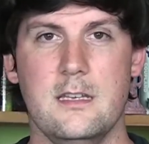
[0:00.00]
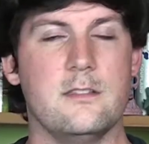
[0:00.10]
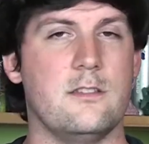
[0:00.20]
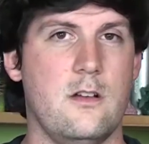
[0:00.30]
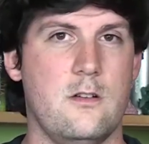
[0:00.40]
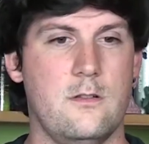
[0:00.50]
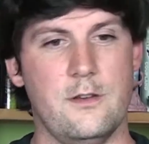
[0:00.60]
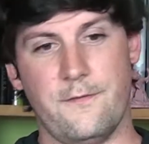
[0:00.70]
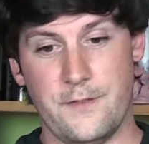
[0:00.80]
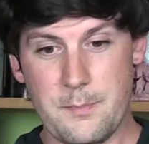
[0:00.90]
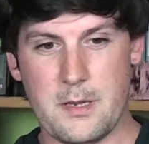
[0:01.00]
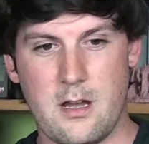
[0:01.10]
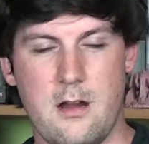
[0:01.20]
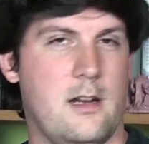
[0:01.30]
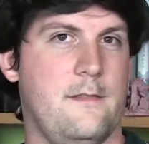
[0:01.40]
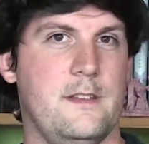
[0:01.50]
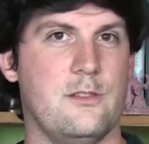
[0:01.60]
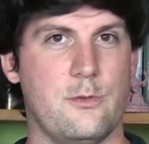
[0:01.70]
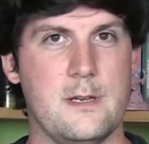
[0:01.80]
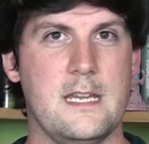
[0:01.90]
So you flip a card if
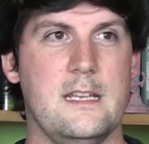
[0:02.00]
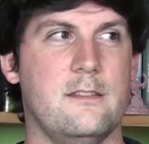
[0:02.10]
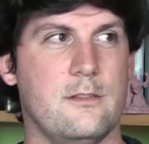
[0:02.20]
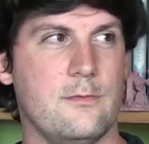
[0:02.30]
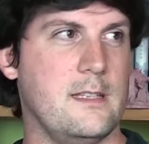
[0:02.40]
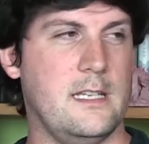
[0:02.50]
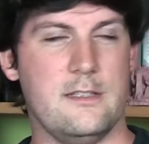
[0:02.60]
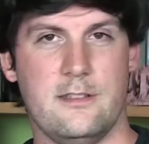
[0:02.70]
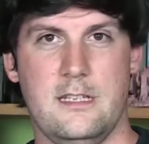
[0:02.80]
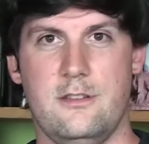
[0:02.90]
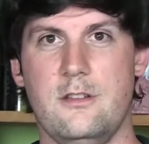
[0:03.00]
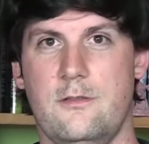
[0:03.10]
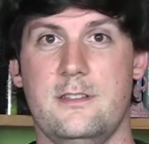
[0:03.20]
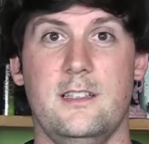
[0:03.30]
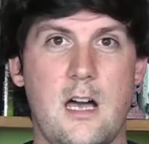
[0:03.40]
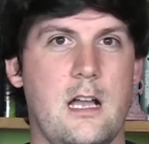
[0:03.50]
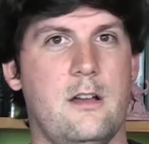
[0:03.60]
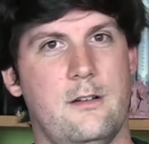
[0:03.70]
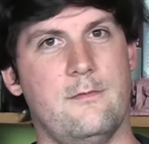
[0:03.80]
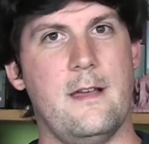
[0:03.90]
it's green. So really it's luck
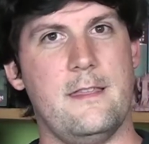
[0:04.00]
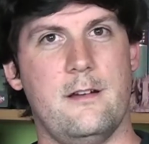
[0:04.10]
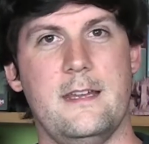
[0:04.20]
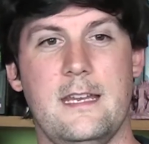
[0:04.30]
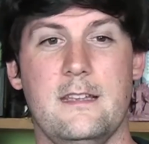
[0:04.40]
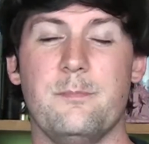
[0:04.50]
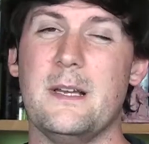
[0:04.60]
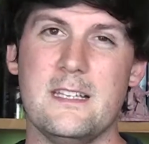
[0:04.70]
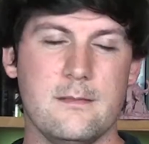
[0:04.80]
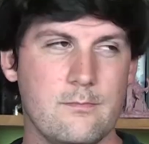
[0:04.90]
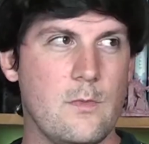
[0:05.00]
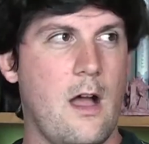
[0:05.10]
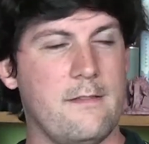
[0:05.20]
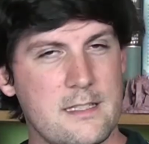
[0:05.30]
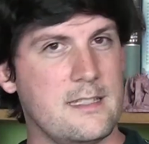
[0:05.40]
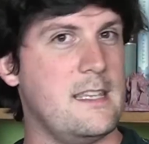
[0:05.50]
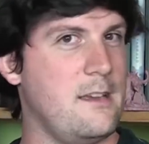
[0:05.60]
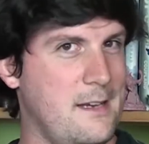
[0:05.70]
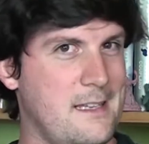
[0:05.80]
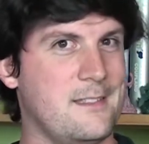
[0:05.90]
whether it is. But obviously
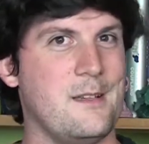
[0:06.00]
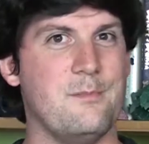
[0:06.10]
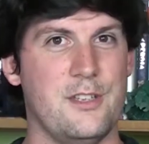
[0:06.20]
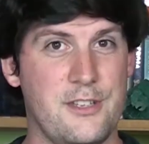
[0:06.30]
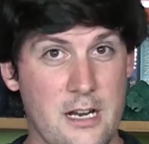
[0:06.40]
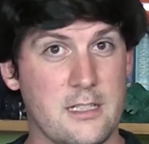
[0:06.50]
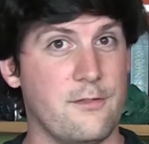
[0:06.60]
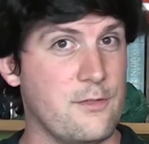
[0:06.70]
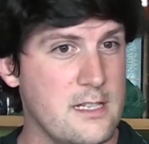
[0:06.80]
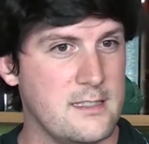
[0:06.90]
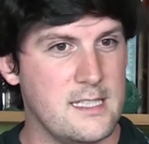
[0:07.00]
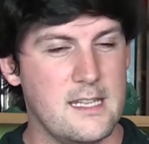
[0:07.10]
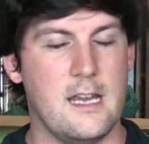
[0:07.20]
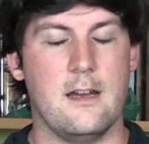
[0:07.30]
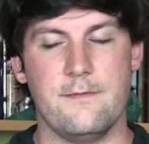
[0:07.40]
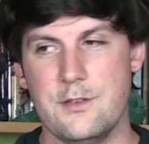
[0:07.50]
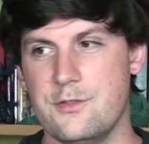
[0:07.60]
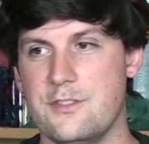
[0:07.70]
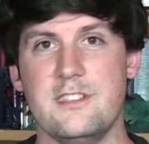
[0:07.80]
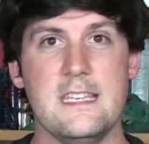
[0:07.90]
there is some deductive reasoning there. If you
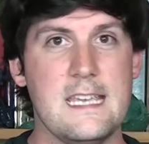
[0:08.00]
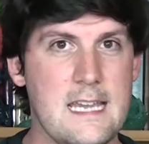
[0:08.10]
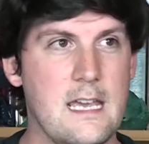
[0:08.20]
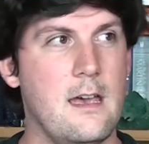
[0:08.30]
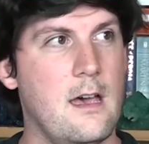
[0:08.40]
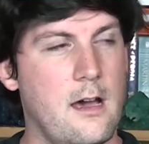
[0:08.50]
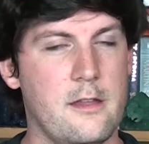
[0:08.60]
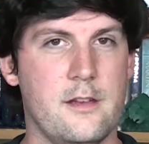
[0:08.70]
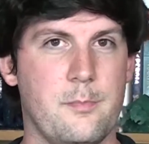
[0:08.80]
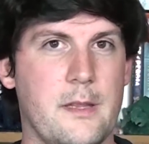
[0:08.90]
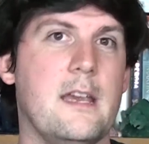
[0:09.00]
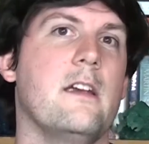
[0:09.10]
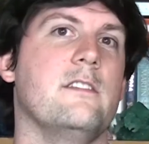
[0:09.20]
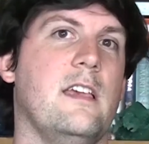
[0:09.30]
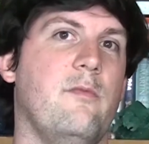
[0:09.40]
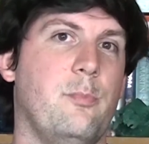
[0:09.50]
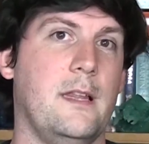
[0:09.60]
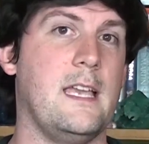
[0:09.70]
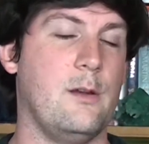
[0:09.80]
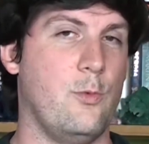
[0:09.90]
see other players have
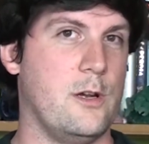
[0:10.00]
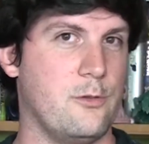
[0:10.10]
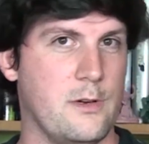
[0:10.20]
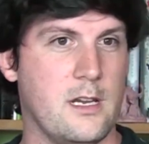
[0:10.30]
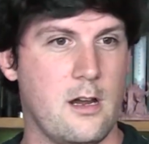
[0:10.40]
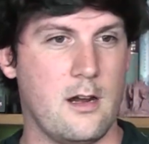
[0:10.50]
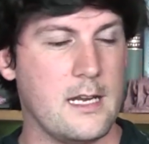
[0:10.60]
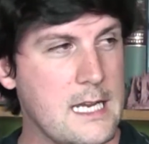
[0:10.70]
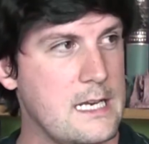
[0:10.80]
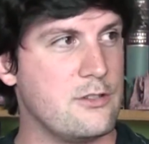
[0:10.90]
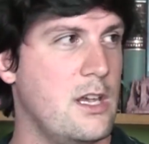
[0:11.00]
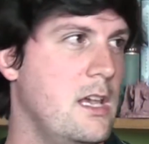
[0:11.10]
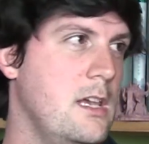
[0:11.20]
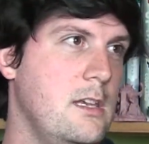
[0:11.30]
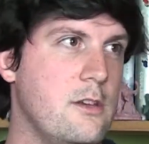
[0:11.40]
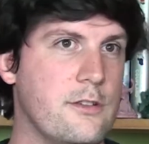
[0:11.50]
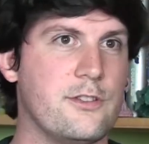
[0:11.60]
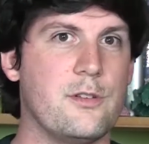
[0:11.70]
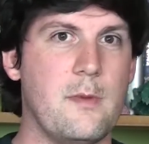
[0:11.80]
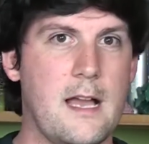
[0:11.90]
played one green card each, you can
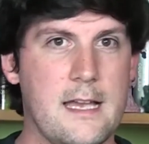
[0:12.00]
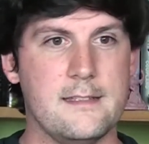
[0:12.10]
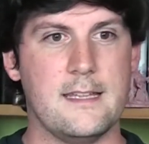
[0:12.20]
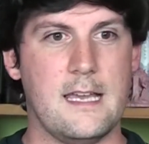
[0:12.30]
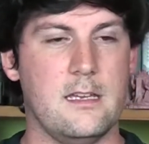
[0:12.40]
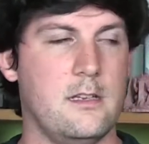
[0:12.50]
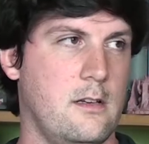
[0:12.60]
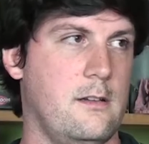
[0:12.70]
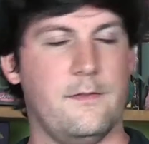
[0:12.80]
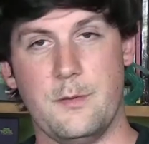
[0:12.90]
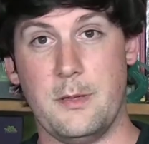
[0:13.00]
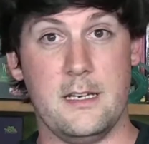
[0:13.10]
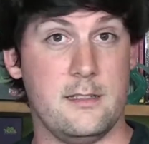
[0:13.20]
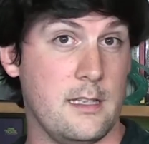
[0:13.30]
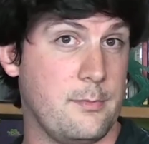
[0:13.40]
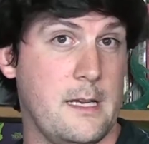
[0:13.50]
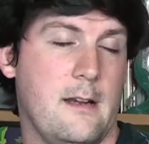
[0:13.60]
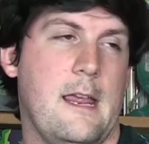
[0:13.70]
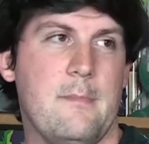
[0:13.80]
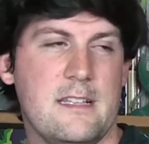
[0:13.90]
surmise that, if you're playing a
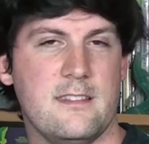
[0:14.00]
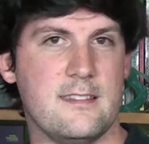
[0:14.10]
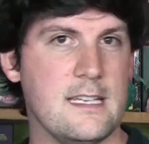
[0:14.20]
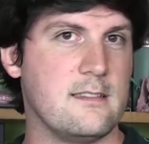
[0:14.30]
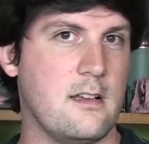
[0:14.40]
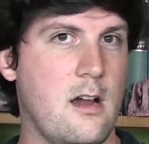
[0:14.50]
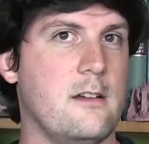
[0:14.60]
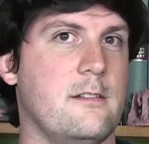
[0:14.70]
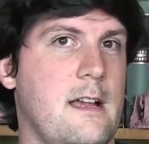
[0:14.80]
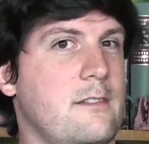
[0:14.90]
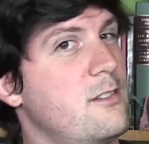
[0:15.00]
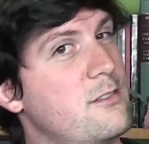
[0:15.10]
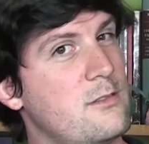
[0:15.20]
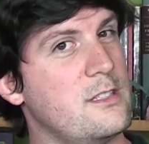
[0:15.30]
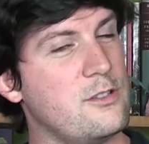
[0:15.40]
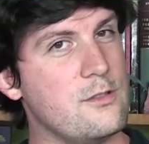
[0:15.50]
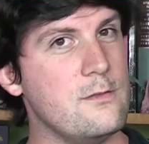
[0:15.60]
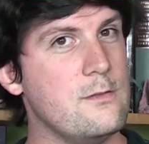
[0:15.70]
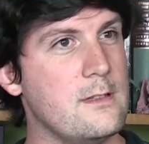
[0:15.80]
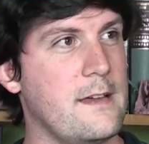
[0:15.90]
6-player game, that's 6 cards are out. So there's only
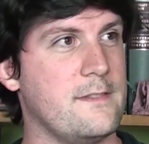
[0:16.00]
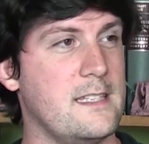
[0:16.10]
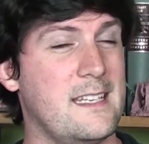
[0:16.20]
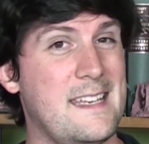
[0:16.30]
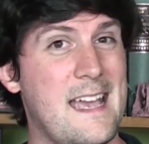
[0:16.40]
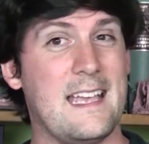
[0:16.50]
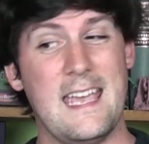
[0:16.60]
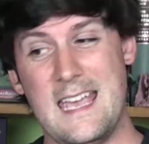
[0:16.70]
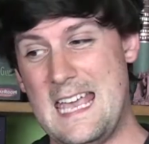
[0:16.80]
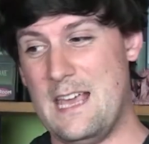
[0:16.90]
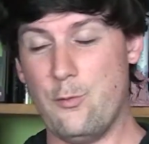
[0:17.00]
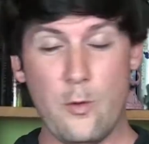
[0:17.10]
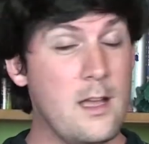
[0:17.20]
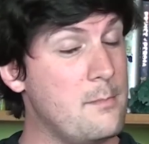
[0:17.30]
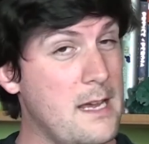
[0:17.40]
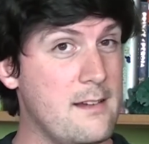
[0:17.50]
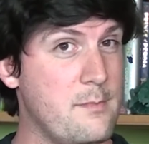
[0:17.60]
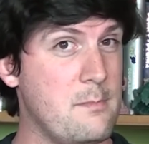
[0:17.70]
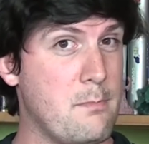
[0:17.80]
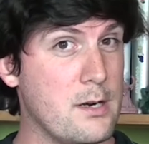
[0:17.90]
2 left in the deck, and 1 might have
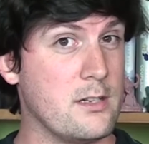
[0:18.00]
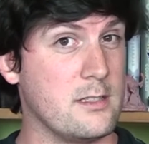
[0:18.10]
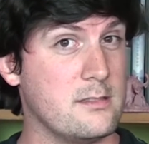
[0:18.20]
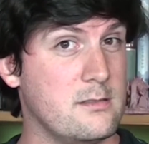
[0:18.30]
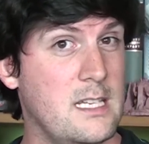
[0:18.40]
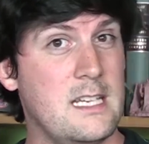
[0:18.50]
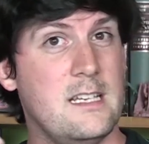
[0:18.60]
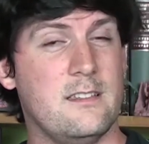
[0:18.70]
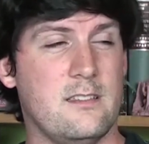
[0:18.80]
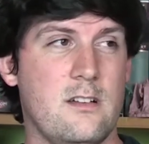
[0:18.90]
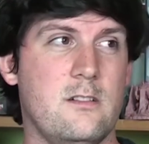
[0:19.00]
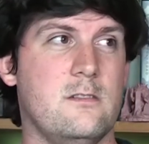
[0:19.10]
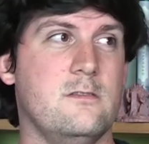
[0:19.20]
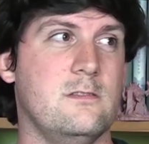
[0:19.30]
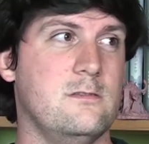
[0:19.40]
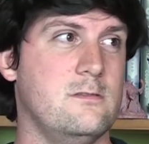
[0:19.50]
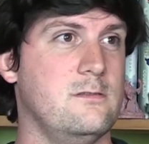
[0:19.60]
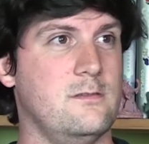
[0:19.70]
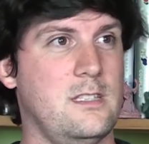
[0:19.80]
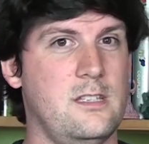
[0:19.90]
been burned.
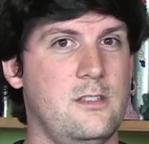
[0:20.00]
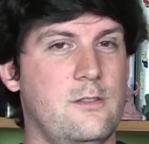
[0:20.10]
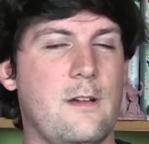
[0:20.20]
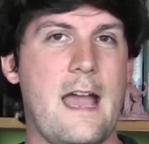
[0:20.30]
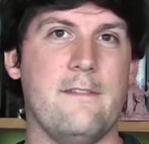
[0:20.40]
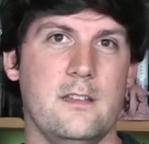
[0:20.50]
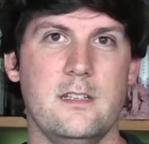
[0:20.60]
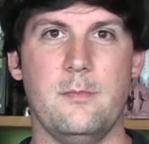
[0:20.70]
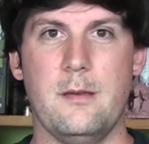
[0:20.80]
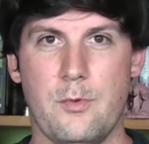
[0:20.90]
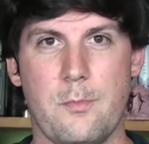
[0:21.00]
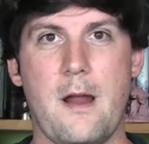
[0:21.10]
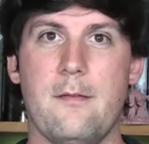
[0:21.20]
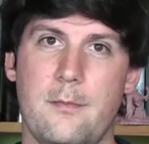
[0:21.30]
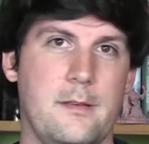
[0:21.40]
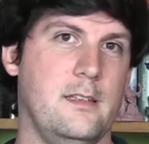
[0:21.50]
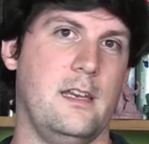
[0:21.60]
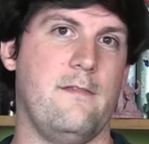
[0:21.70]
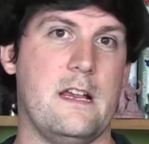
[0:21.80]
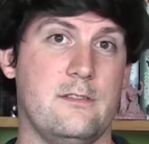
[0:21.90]
So you have a little bit more
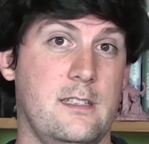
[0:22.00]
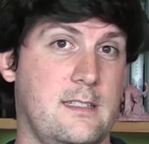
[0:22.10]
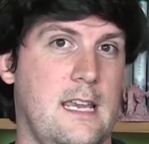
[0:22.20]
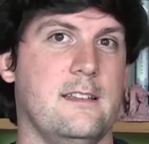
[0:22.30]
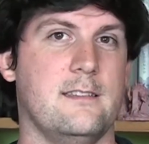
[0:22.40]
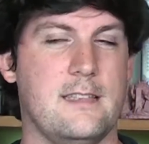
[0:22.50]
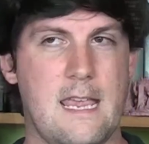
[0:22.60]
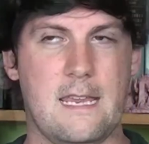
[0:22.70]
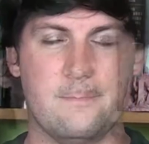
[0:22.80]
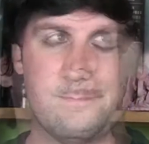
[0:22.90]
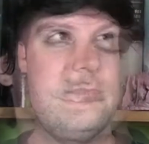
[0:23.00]
probability of actually staying sane.